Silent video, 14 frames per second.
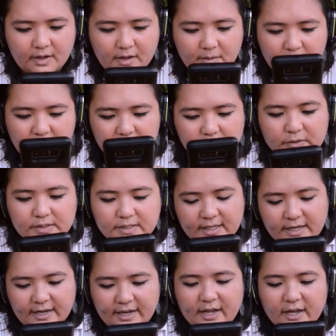Me
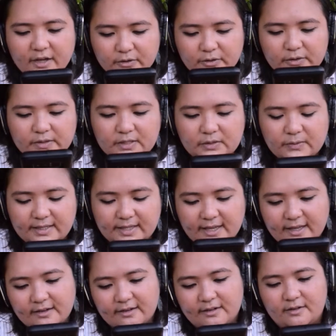gustaría un
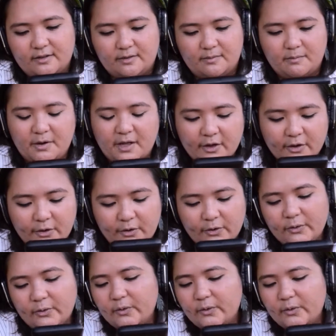suéter blanco.